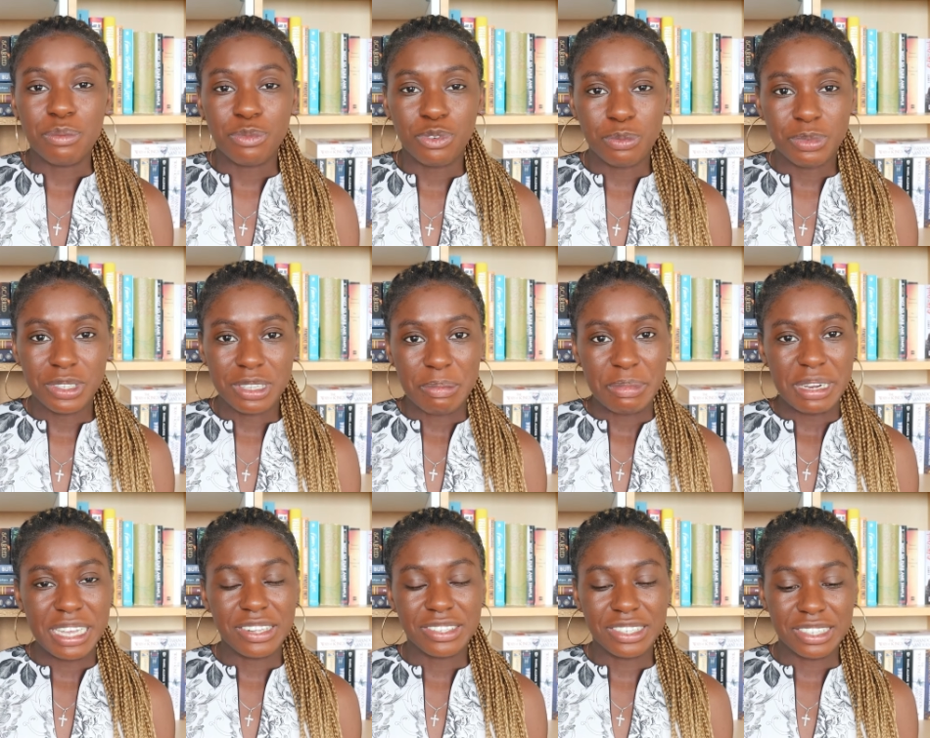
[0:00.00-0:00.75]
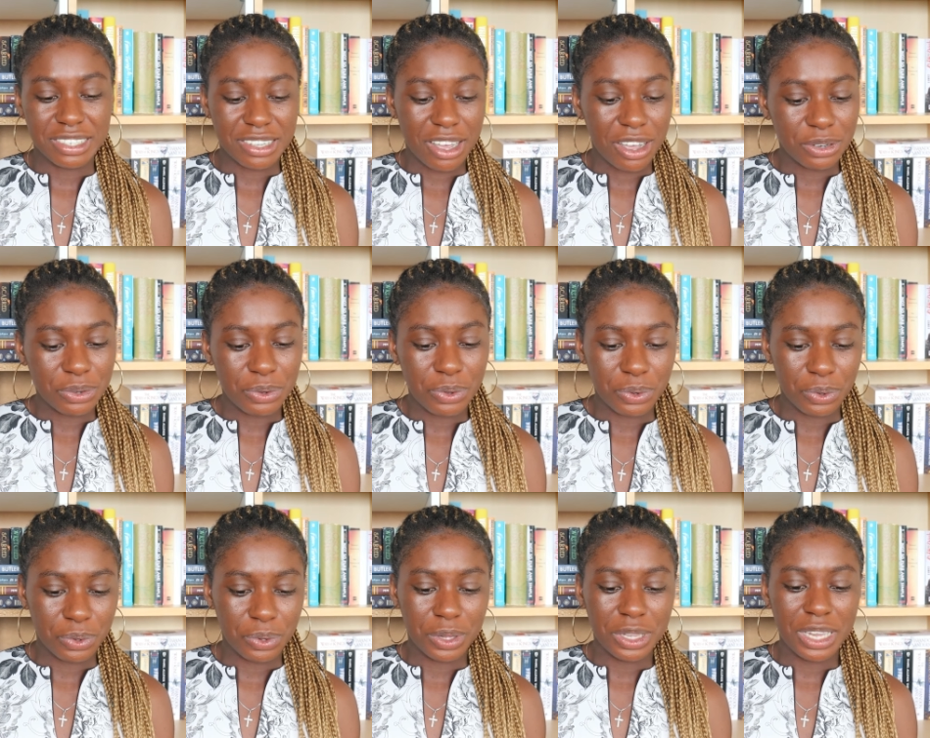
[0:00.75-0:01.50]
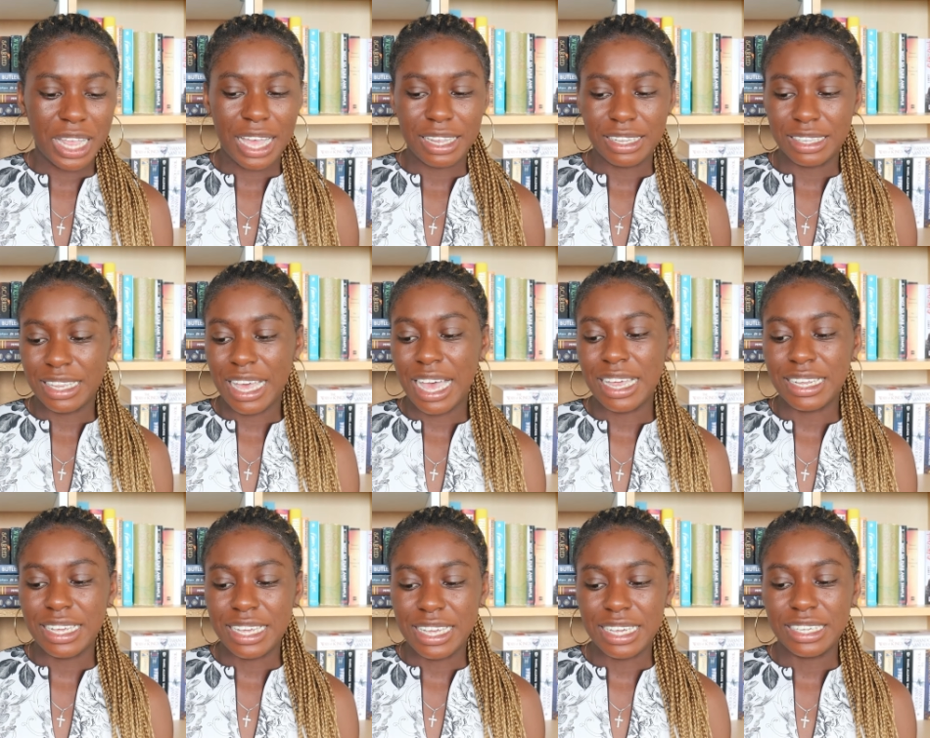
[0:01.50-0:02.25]
them from somebody else's unhaul and
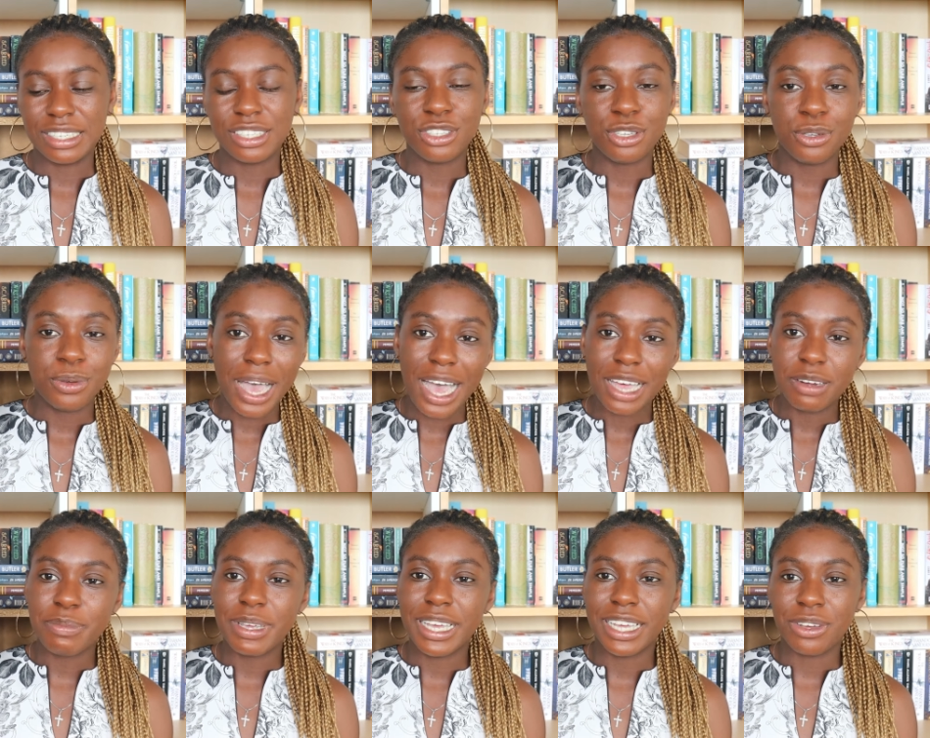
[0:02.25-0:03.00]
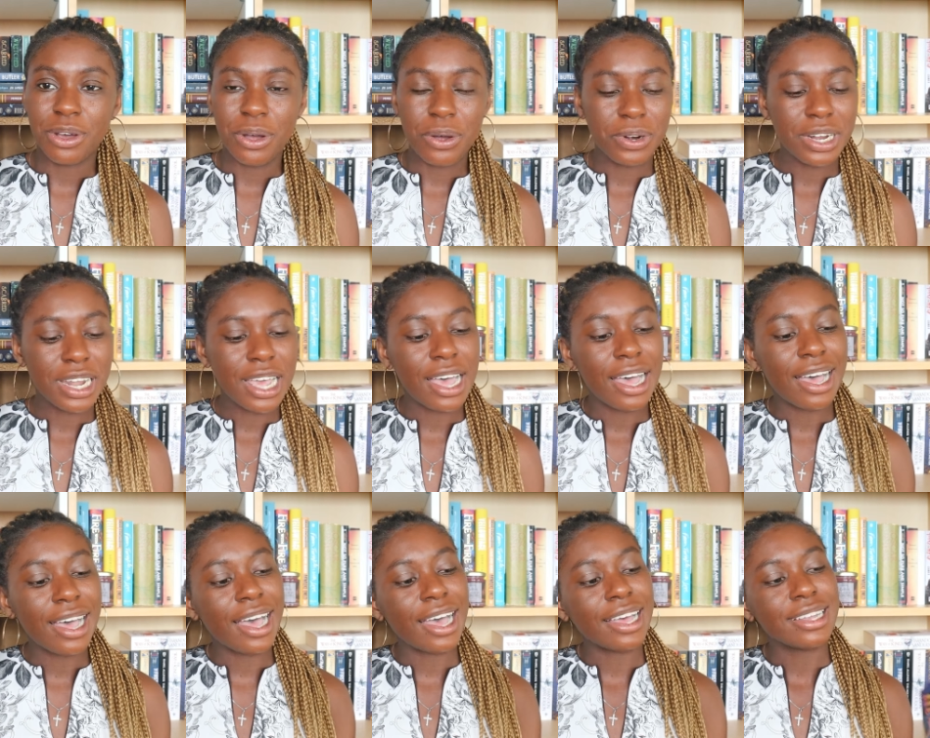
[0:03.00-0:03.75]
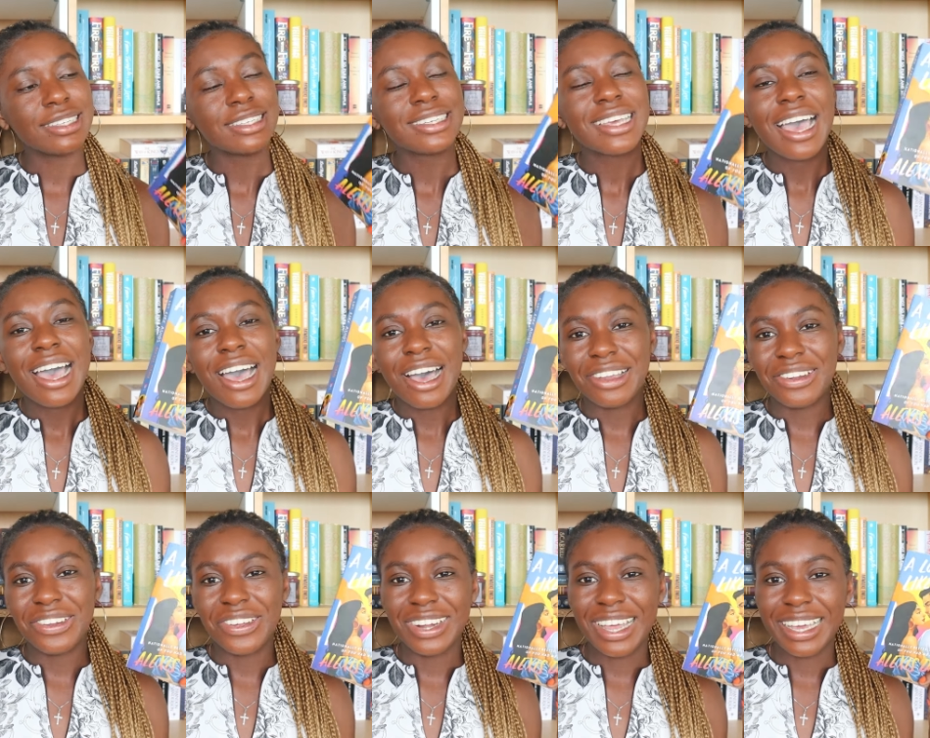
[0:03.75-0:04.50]
that is You Had Me at Hola and
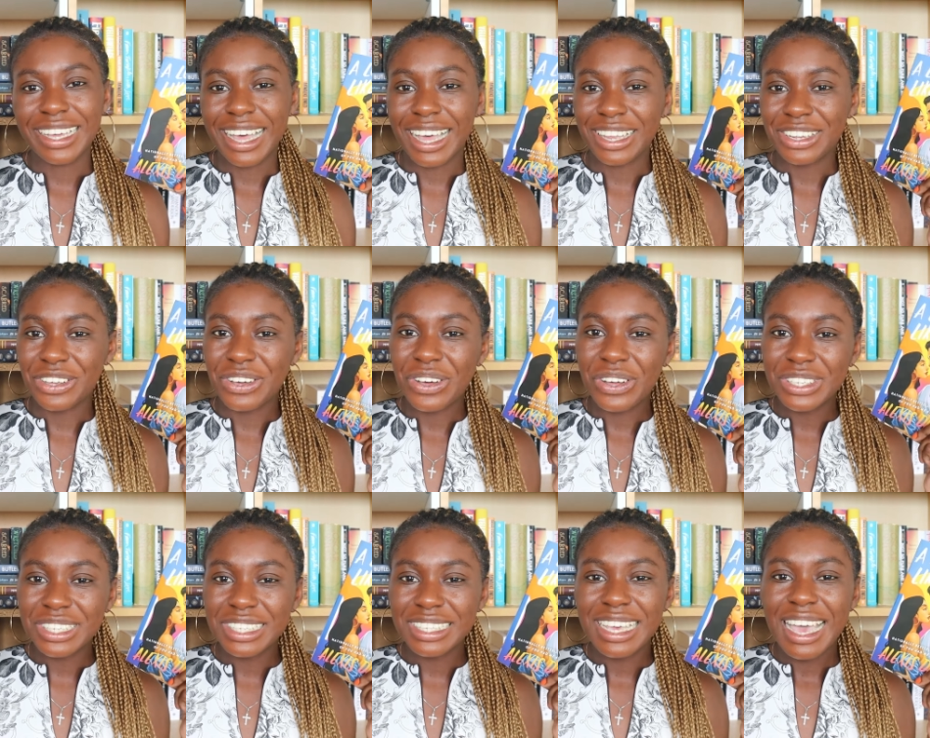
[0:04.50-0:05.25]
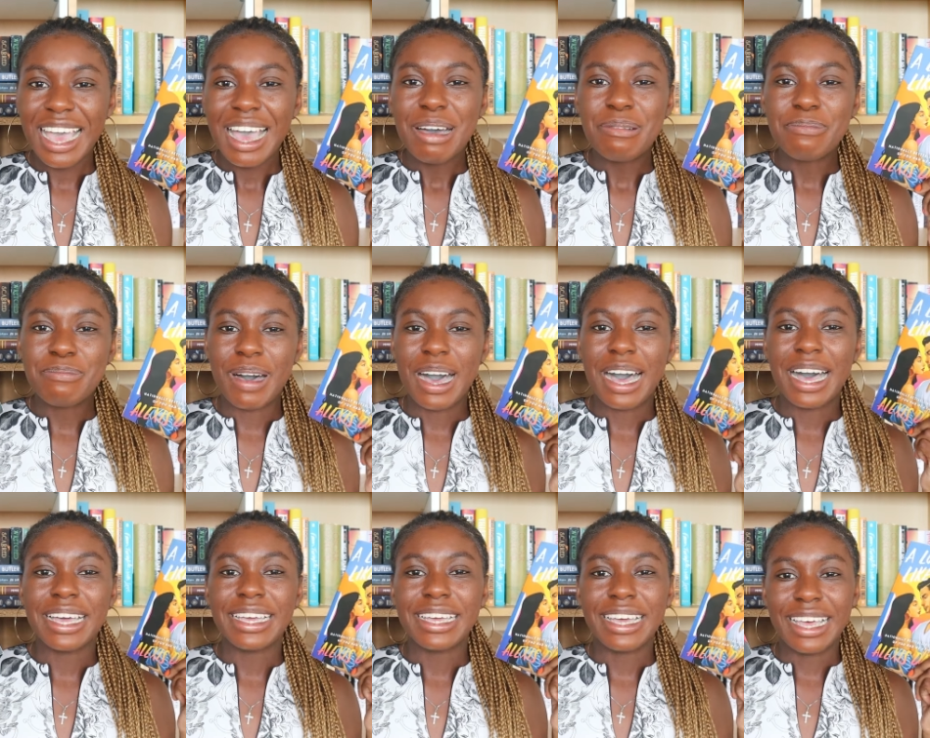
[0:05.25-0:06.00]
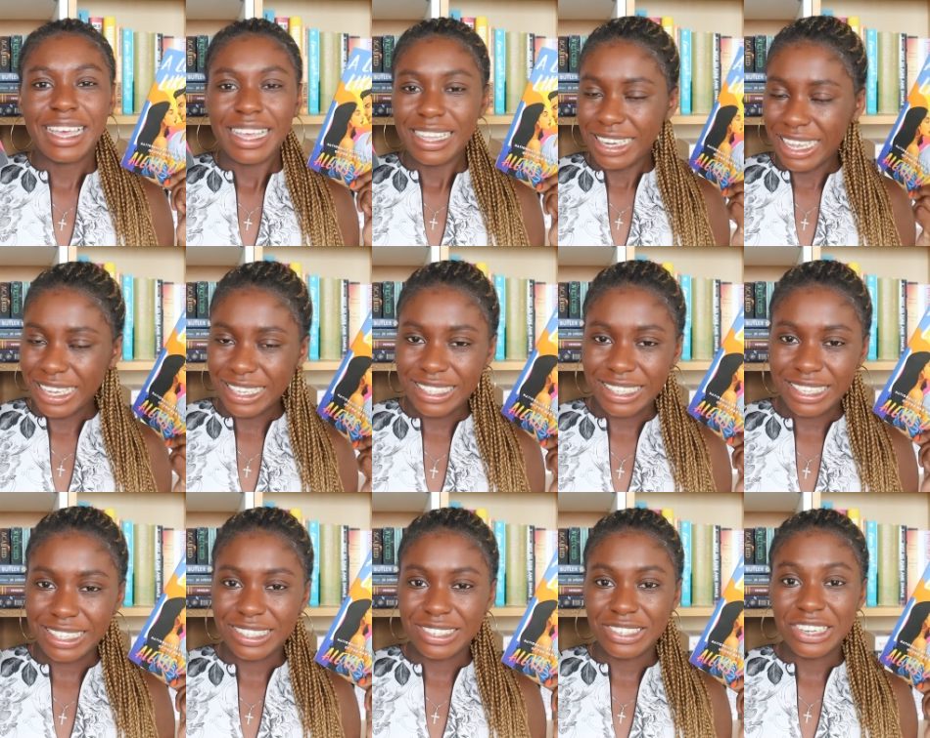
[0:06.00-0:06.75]
A Lot Like Adios by
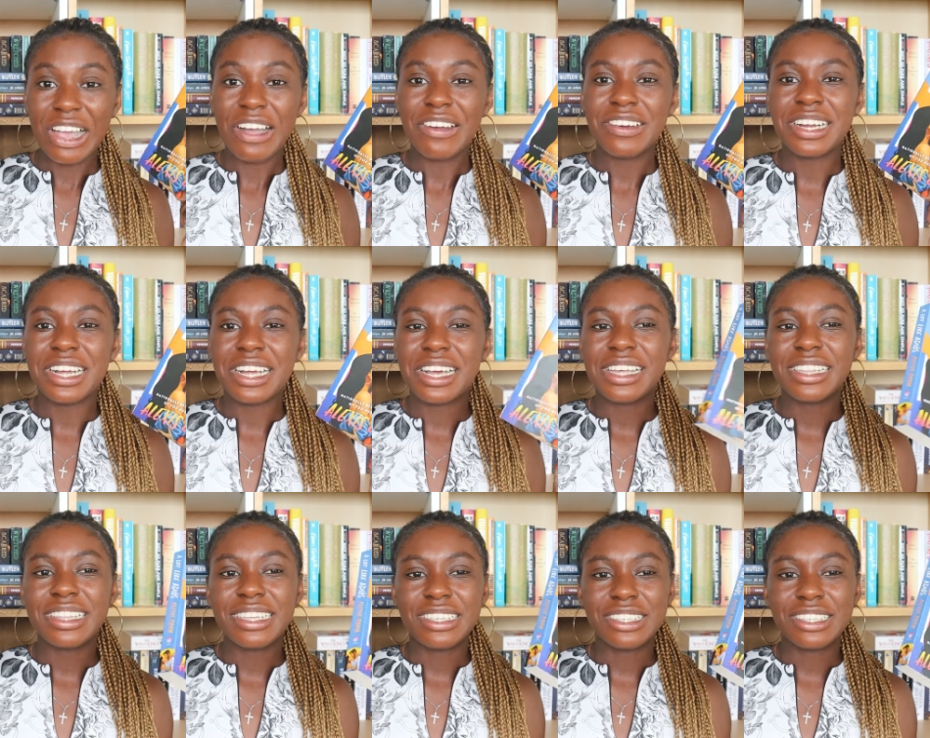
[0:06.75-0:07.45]
Alexis Daria.